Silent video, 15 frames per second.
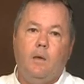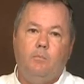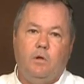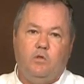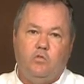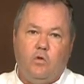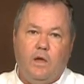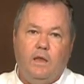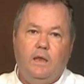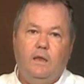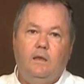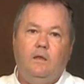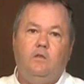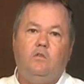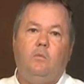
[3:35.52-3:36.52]
But
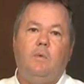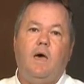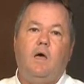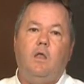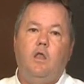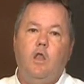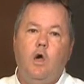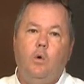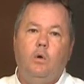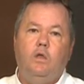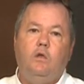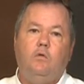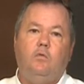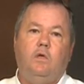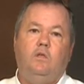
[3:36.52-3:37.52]
trading is about knowing
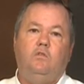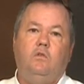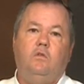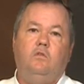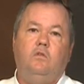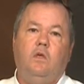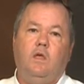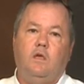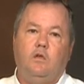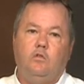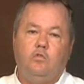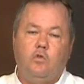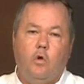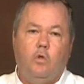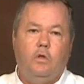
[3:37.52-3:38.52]
your reasons and
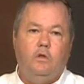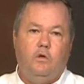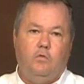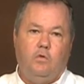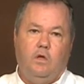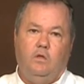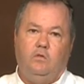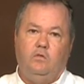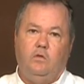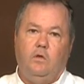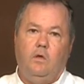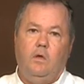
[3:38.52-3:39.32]
controlling your risk.